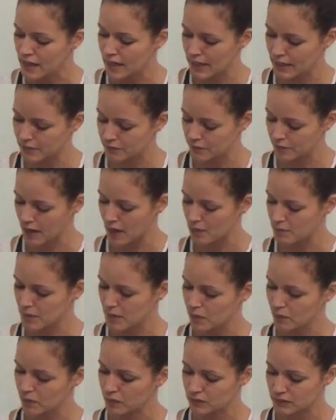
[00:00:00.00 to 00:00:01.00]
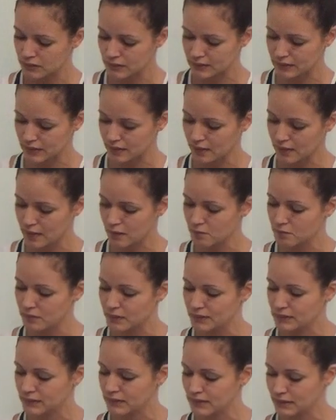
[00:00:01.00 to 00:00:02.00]
and the wrapping will just
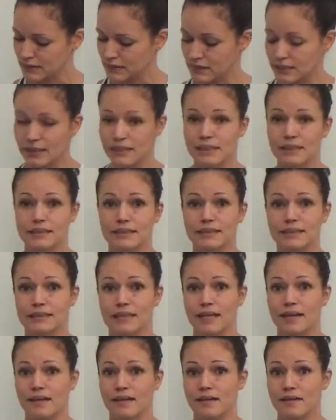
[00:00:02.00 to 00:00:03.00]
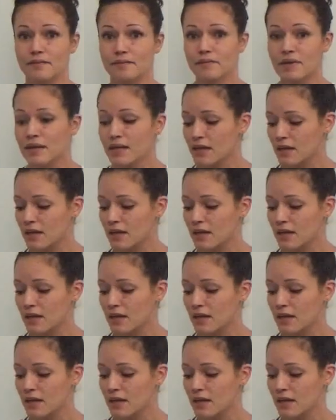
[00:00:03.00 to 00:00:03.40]
encompass the knee itself.